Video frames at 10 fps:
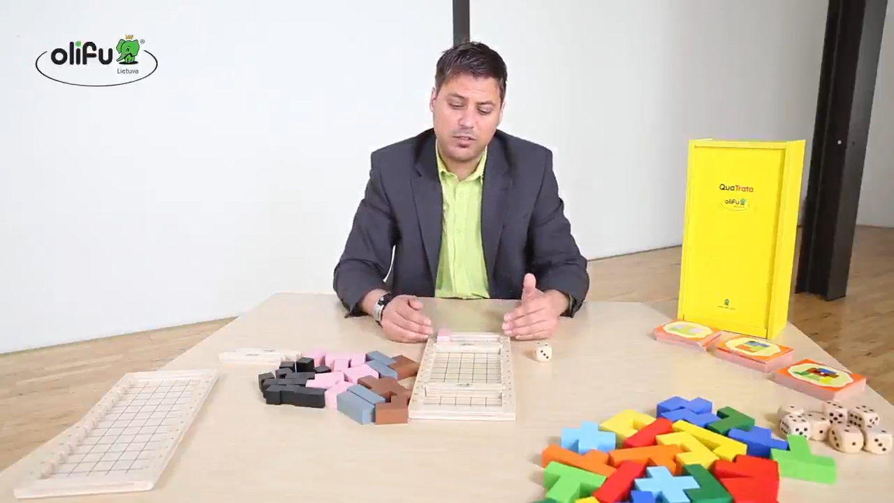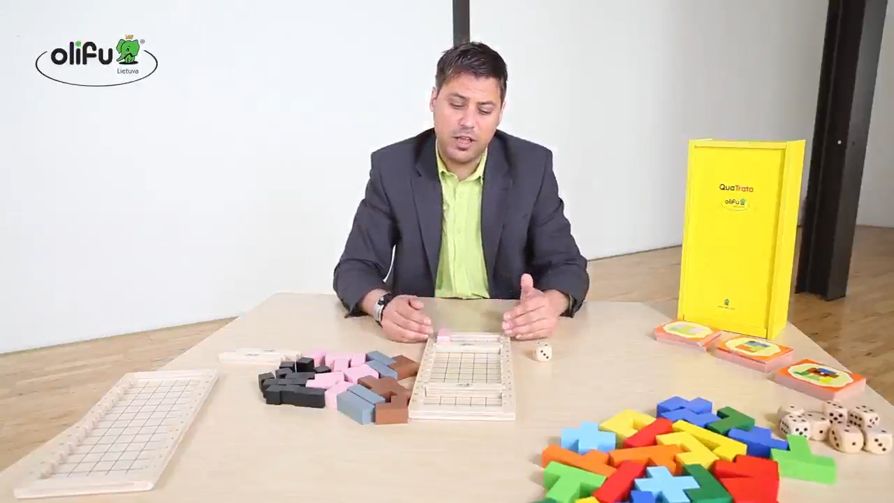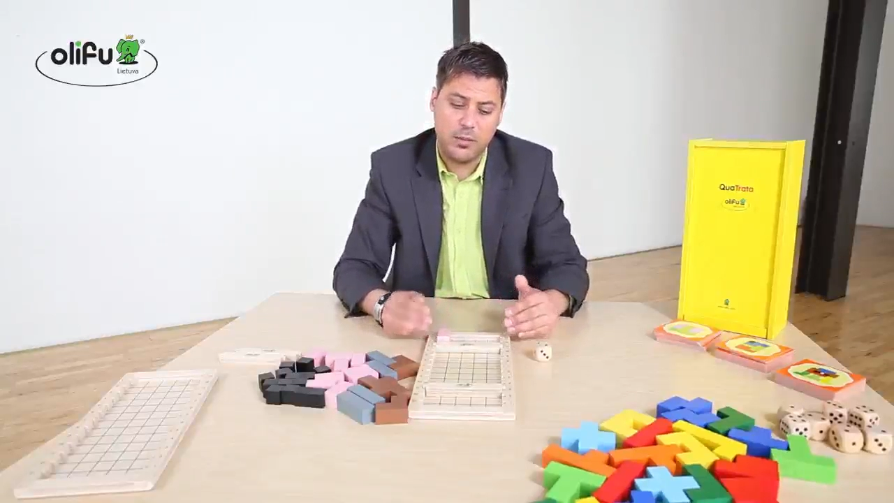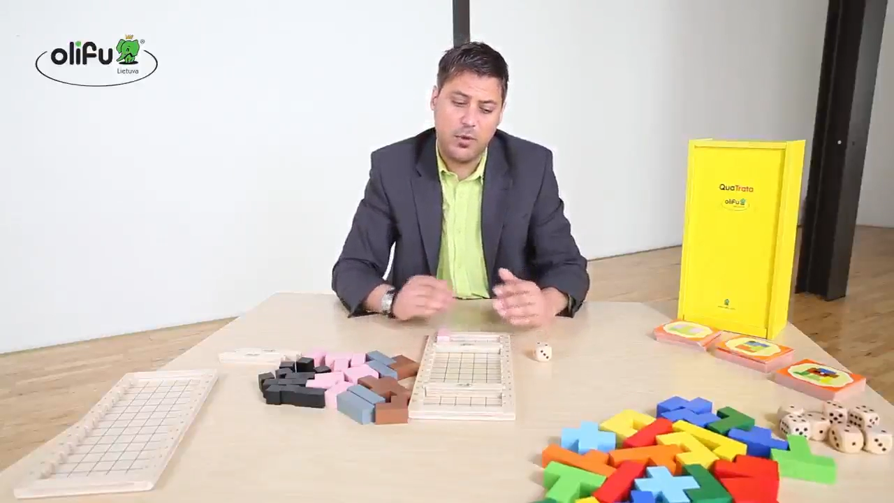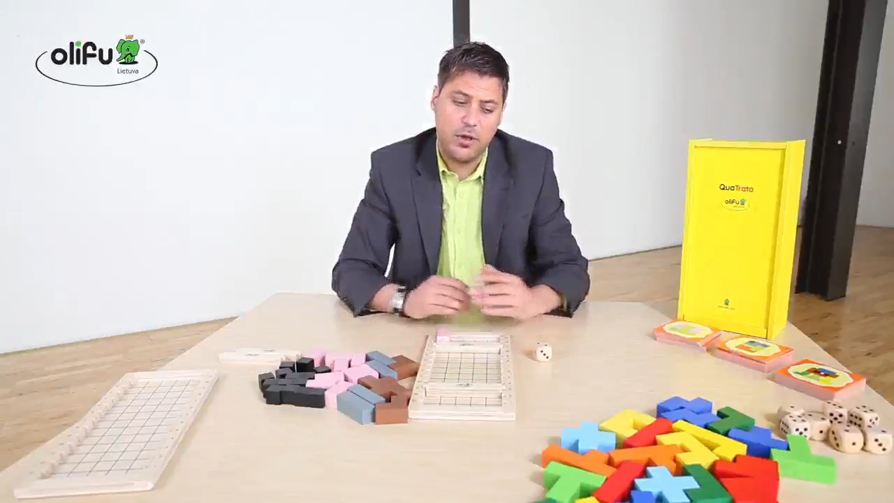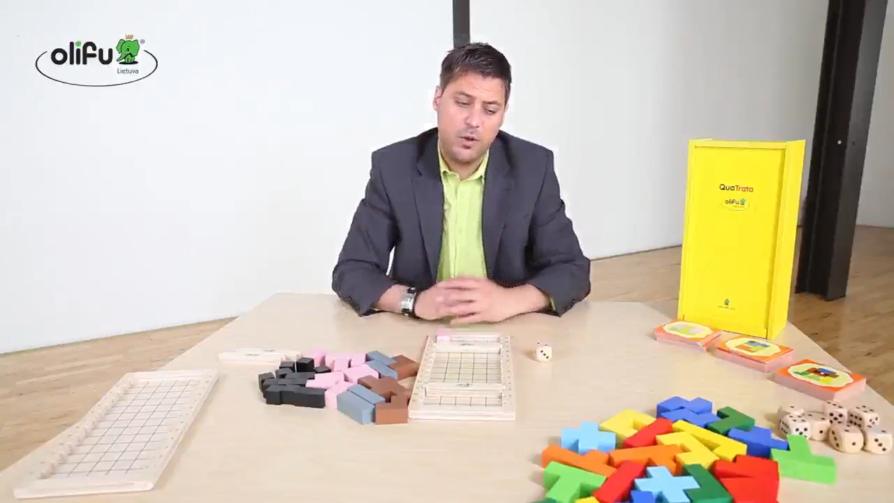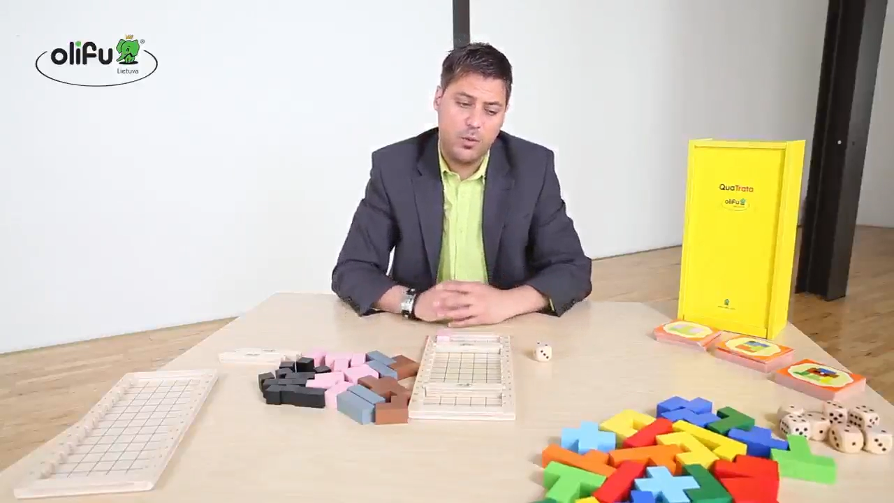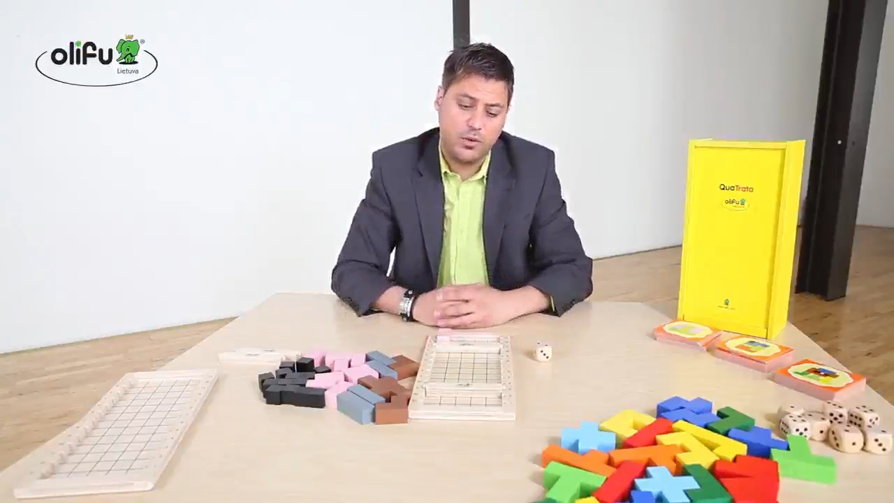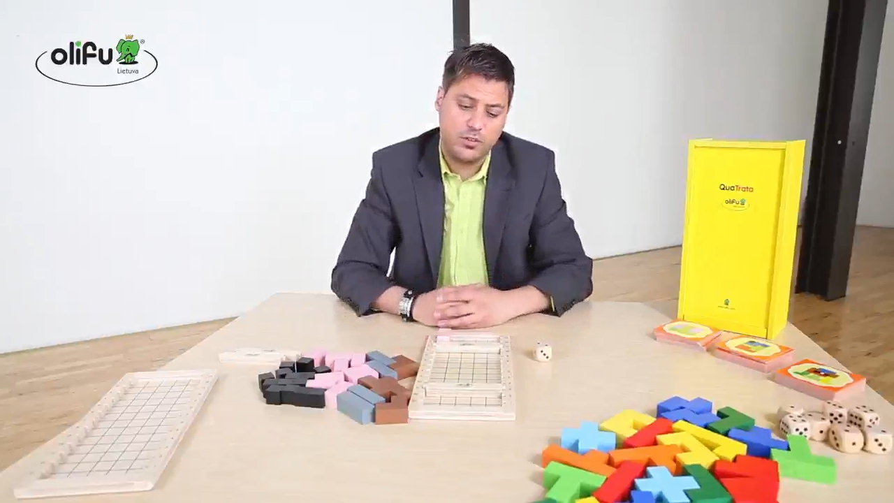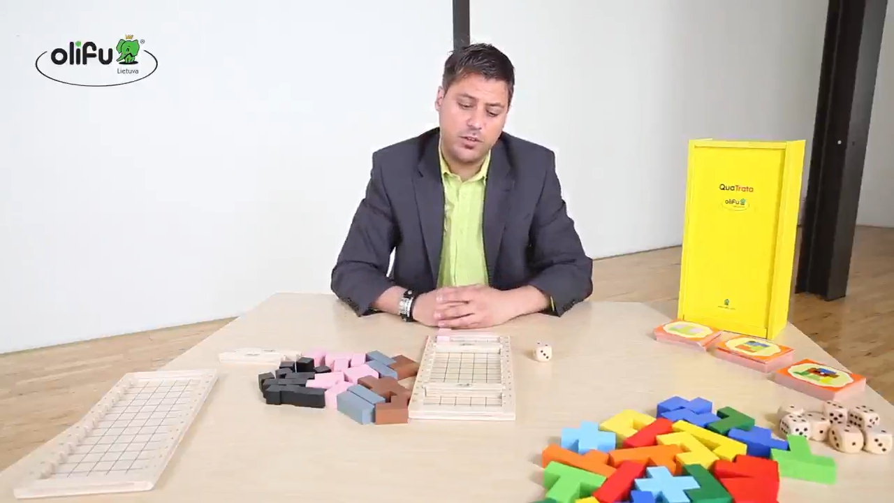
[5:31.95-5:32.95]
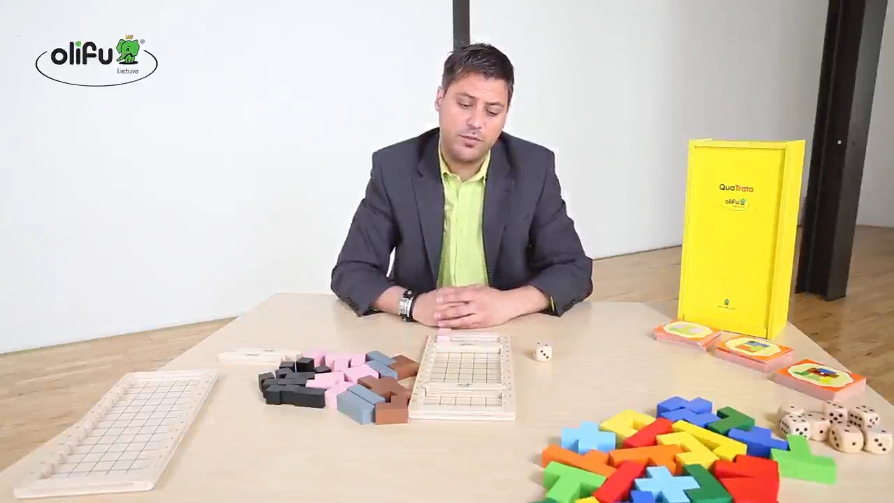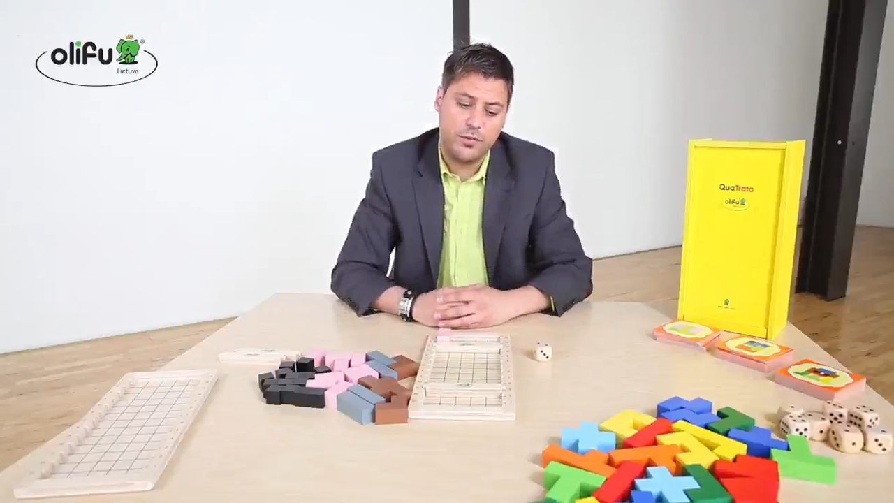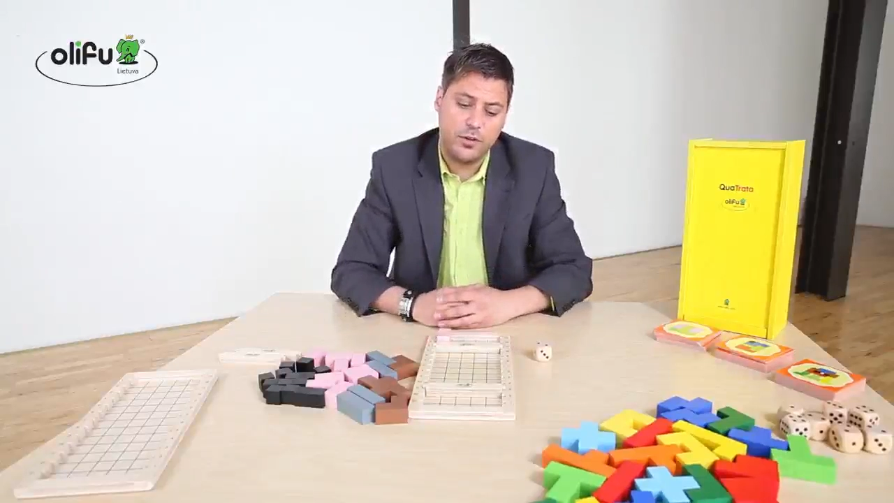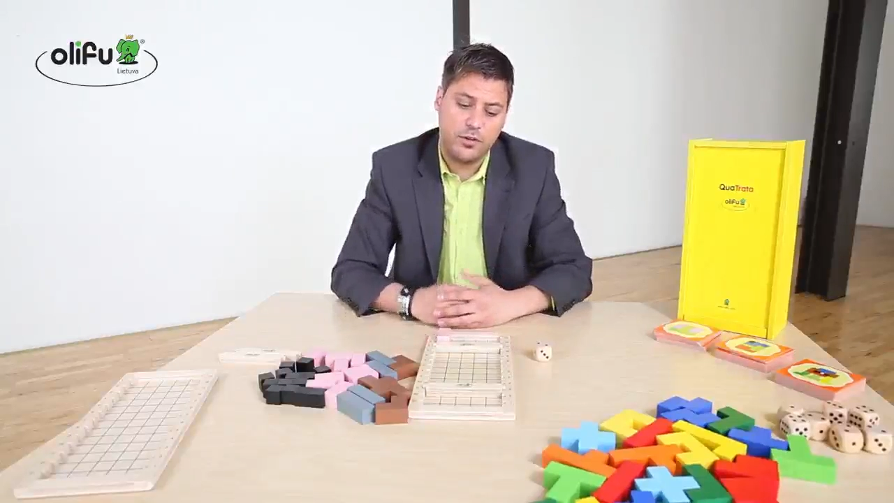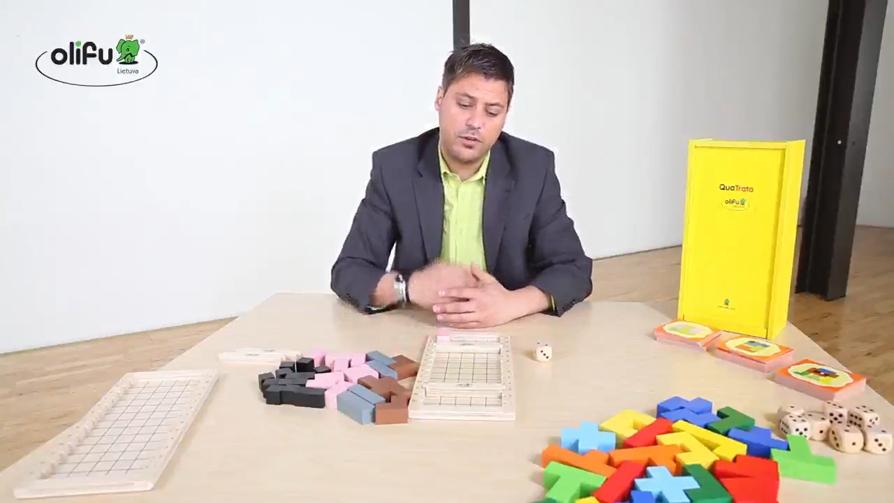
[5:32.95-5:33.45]
game with
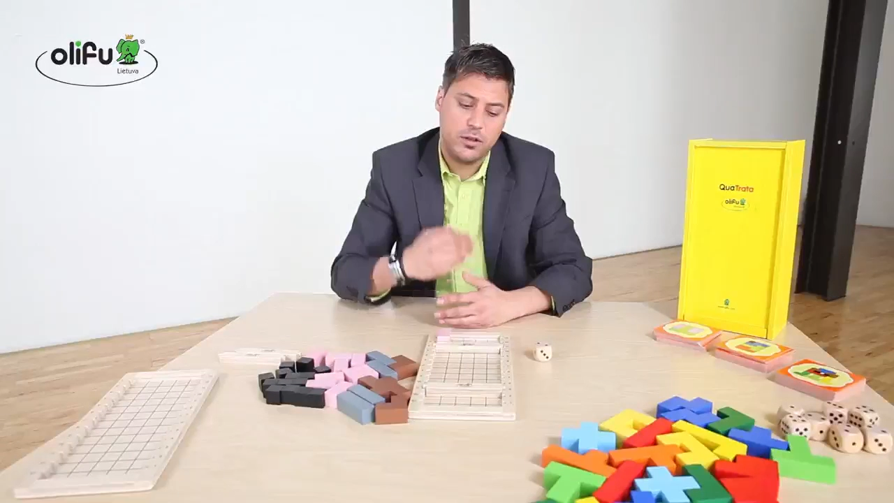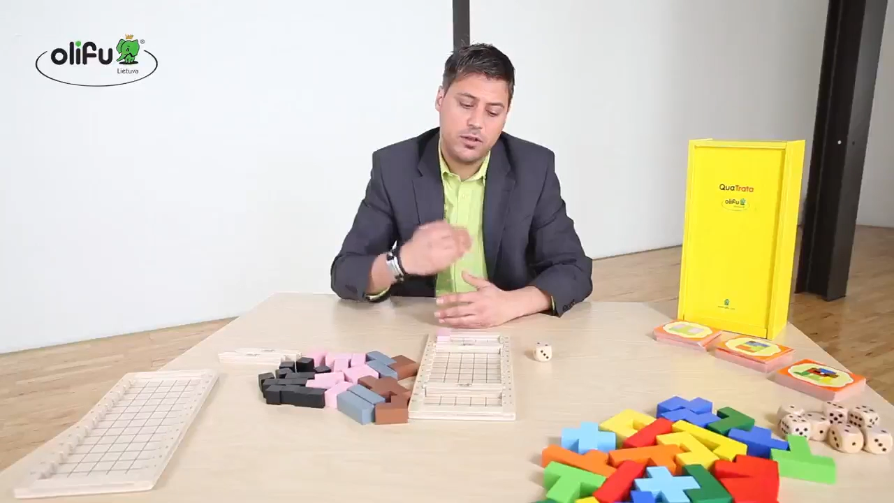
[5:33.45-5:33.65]
different